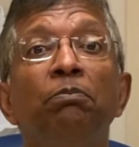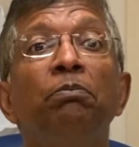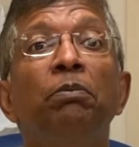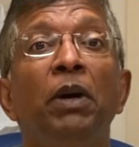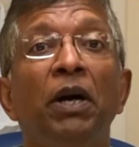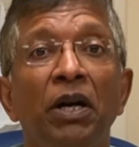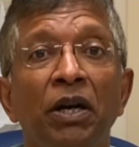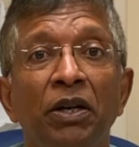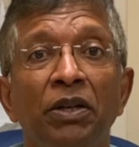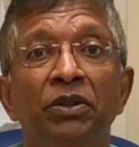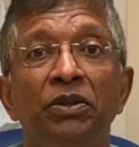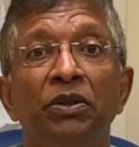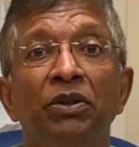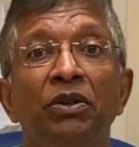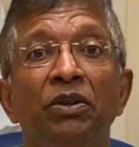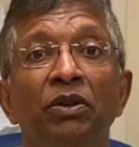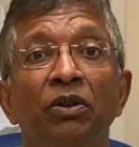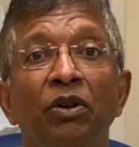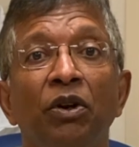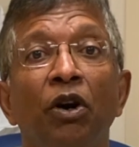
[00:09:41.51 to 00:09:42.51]
part
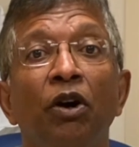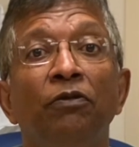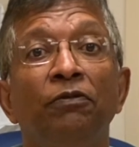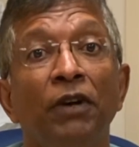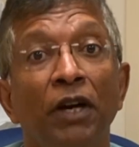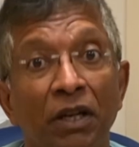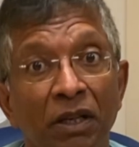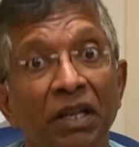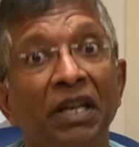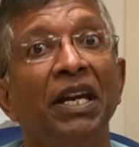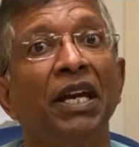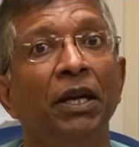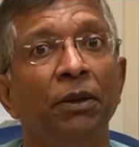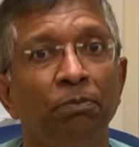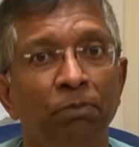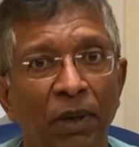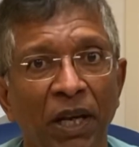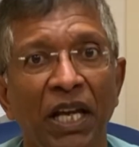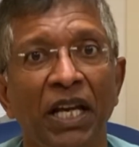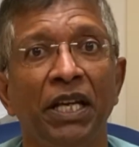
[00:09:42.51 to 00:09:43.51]
of our care
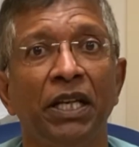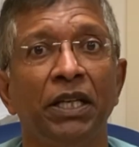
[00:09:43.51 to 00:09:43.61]
plan.